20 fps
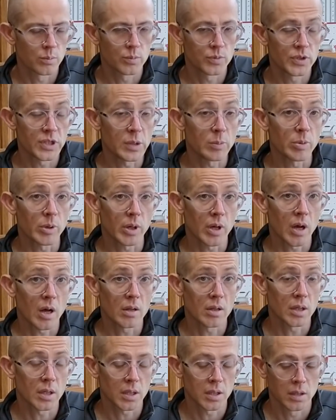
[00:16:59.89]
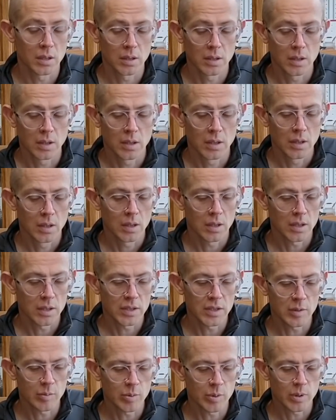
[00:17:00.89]
deeper color, a
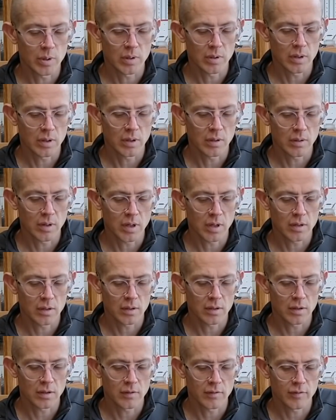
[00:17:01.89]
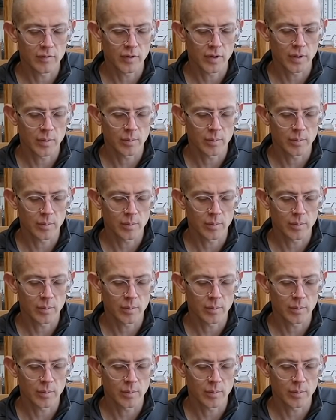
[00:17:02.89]
deeper, you know, color of